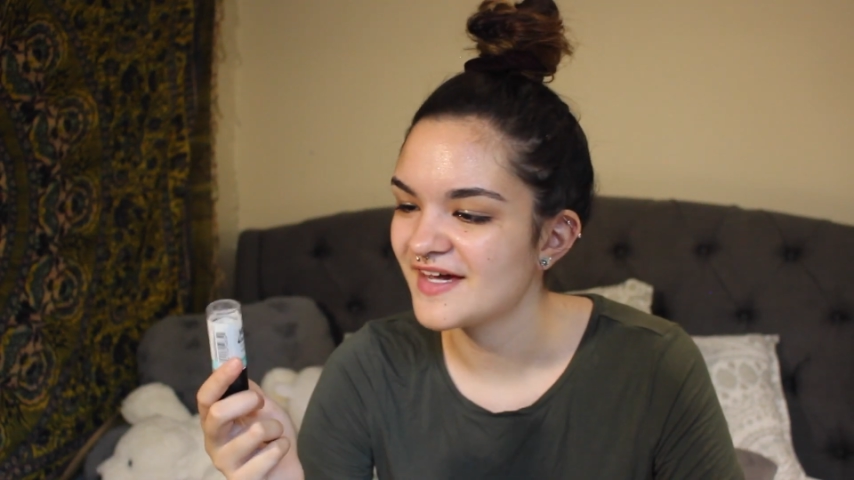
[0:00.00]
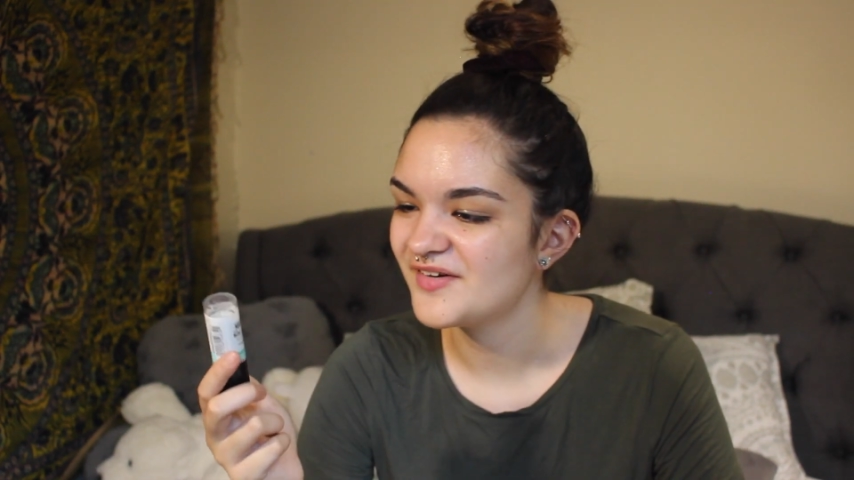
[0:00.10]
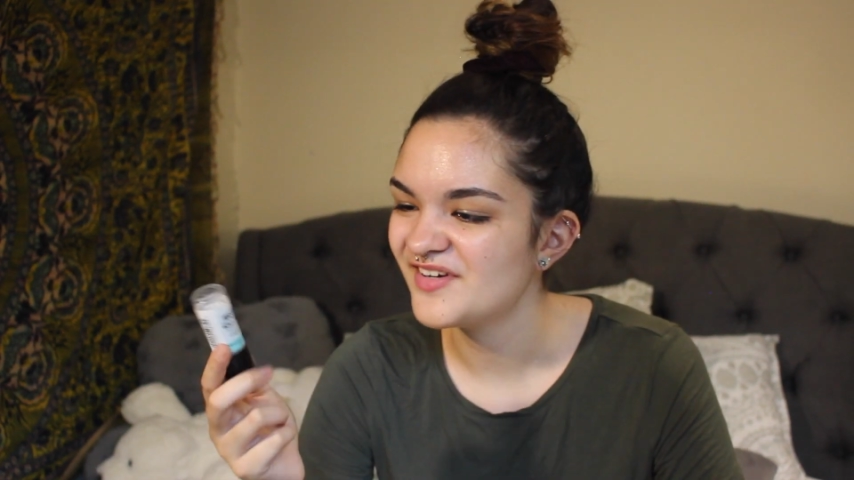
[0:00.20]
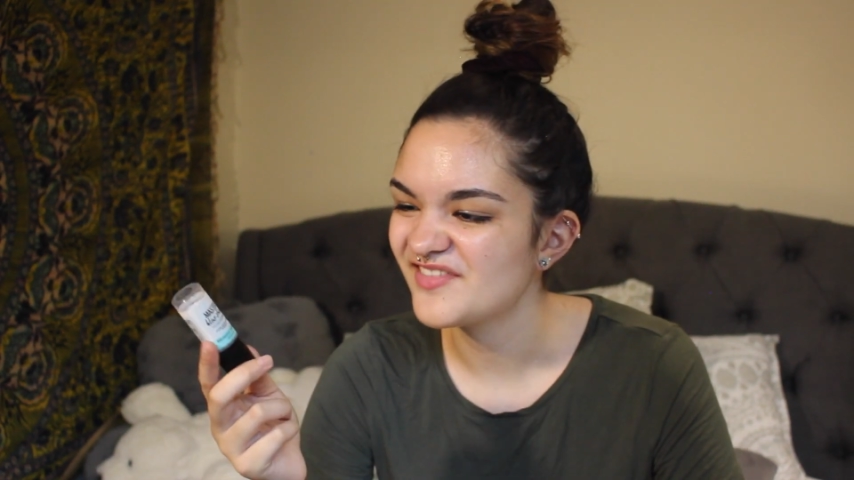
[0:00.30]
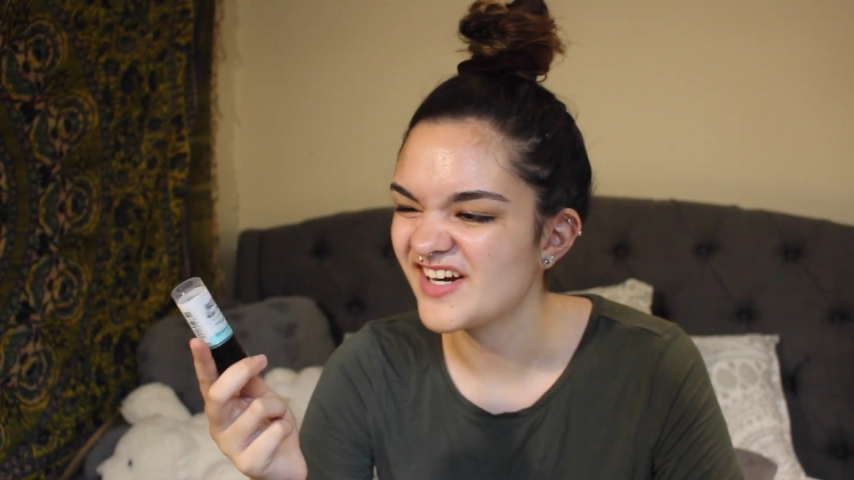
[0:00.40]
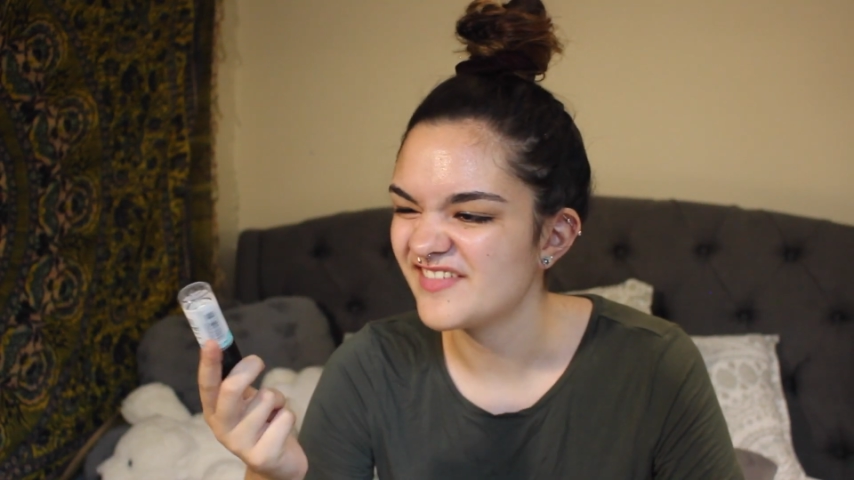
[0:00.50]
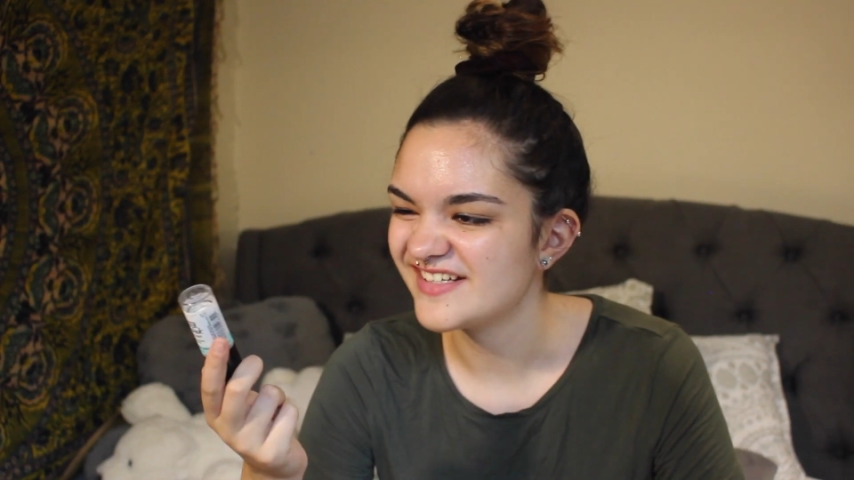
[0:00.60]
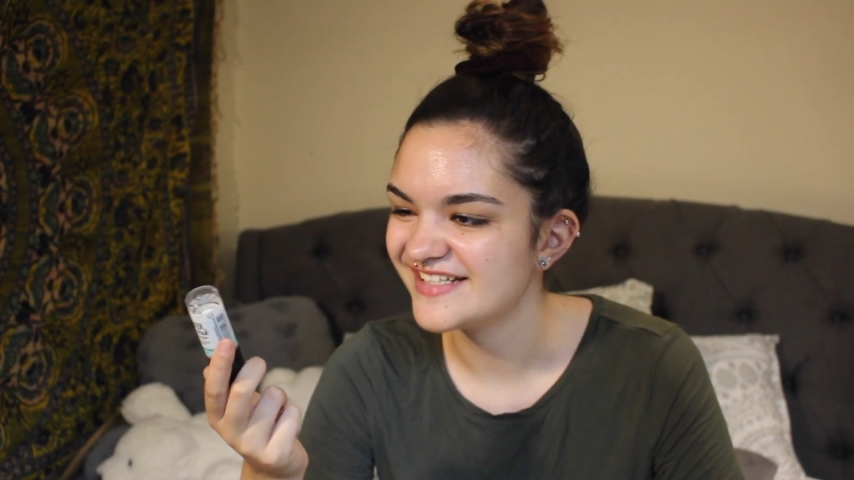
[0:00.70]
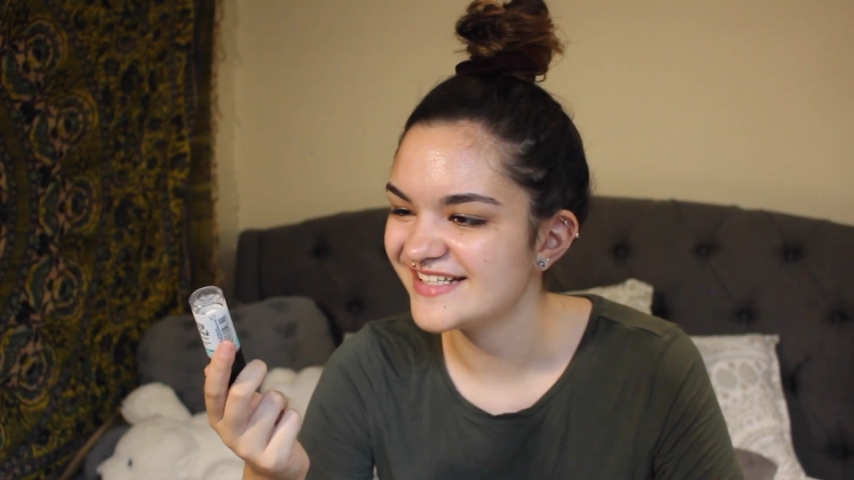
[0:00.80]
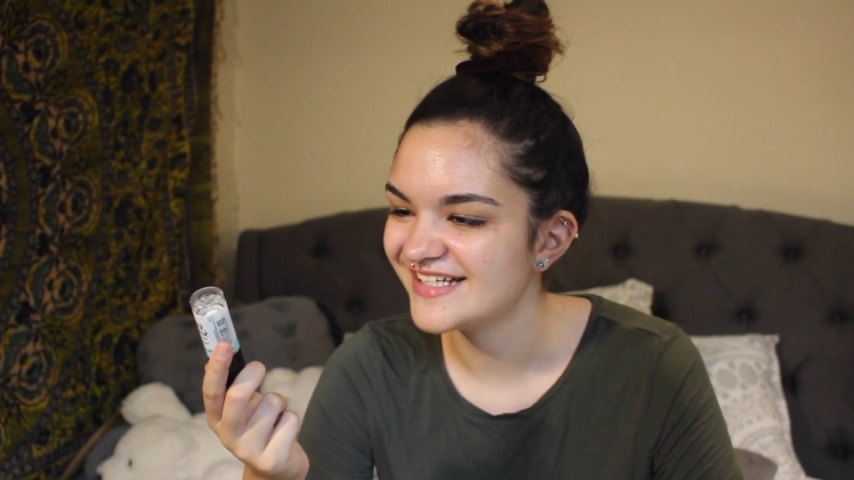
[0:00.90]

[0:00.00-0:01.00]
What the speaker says: wouldn't recommend it.